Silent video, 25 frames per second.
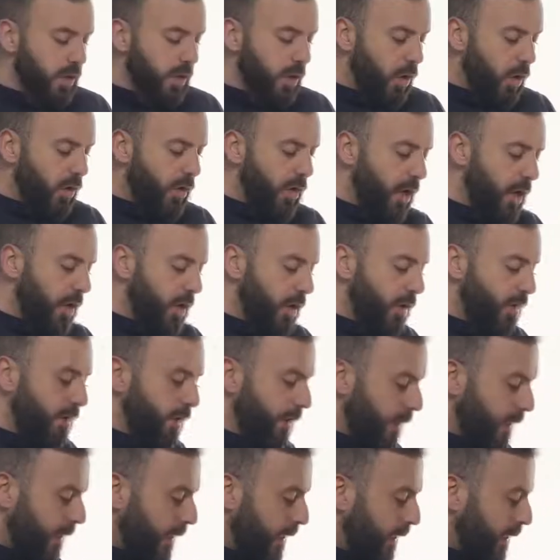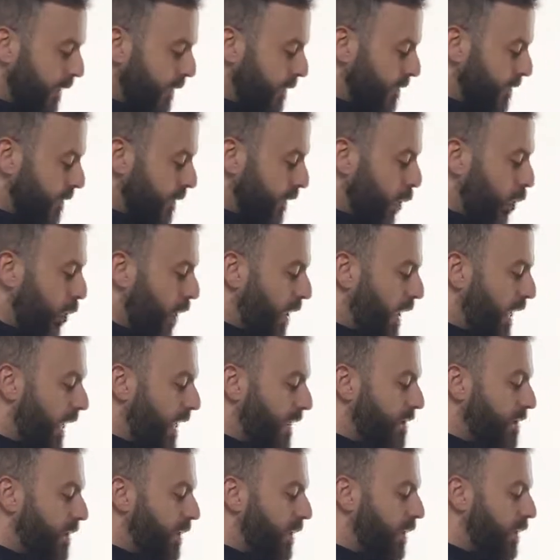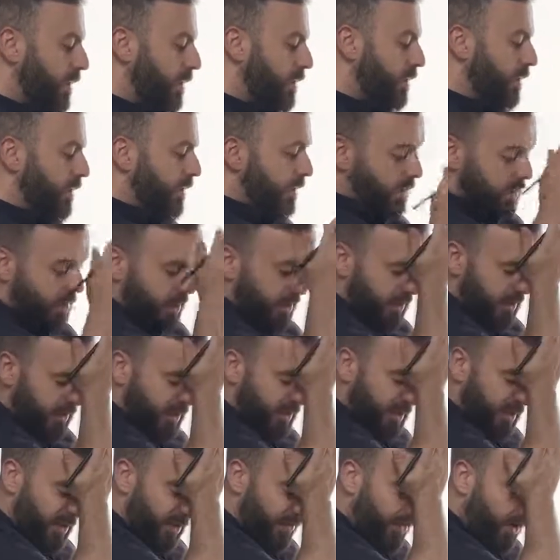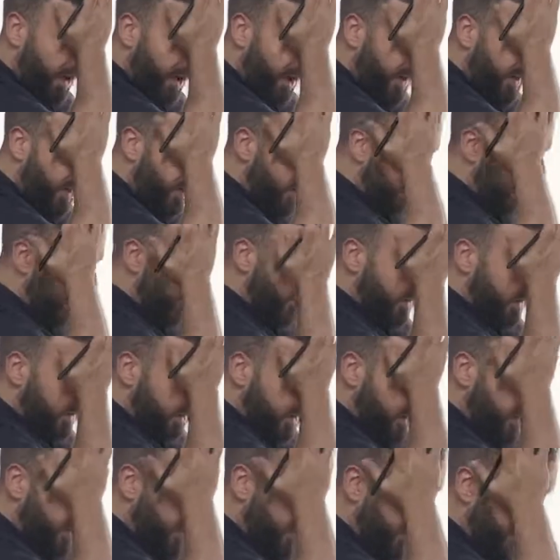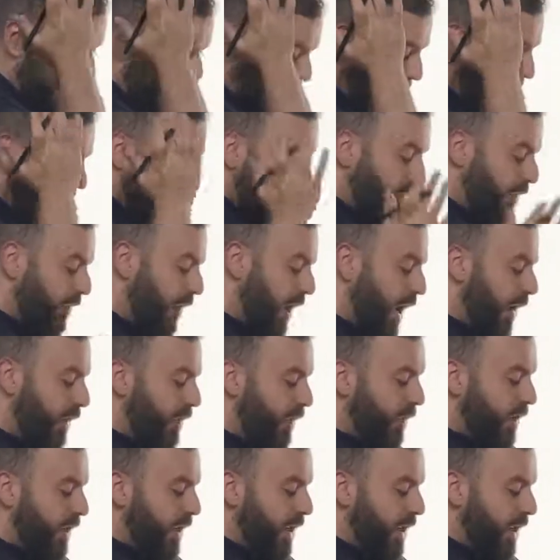Okay? 180 divide 5.